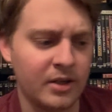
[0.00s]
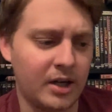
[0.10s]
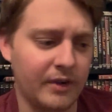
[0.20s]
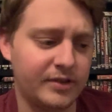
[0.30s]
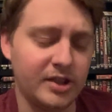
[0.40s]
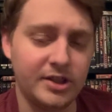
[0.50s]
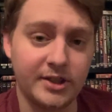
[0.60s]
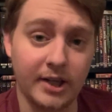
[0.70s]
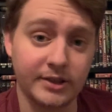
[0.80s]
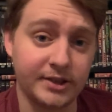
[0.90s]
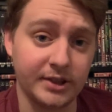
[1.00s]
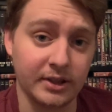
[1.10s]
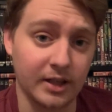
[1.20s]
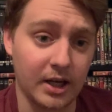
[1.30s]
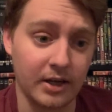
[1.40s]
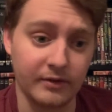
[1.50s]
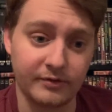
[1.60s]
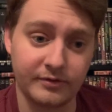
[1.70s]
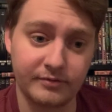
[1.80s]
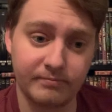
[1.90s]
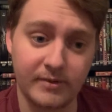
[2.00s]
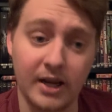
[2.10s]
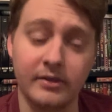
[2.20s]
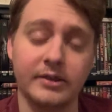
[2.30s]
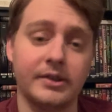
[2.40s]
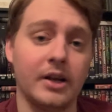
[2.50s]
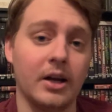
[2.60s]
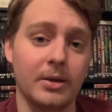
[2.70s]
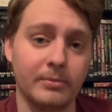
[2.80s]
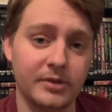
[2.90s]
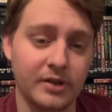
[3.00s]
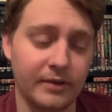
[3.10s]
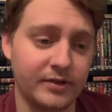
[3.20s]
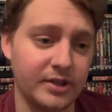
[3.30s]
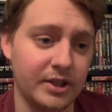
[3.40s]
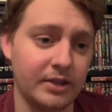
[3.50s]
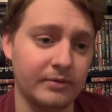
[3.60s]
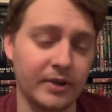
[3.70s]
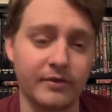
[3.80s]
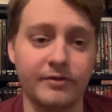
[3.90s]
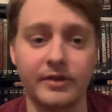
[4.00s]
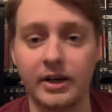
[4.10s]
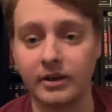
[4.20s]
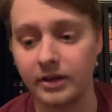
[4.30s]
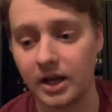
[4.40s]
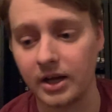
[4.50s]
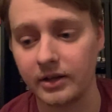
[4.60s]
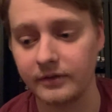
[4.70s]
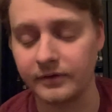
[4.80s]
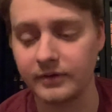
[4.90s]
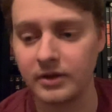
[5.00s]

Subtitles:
I've seen John Cena live countless times. I've seen Ric Flair live.